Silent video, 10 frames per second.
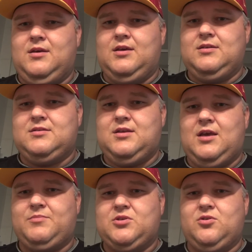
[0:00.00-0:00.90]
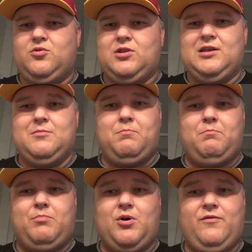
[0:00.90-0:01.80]
is absolutely
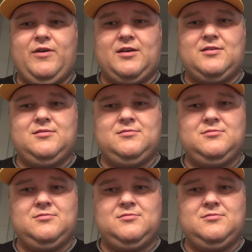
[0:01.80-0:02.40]
perfect.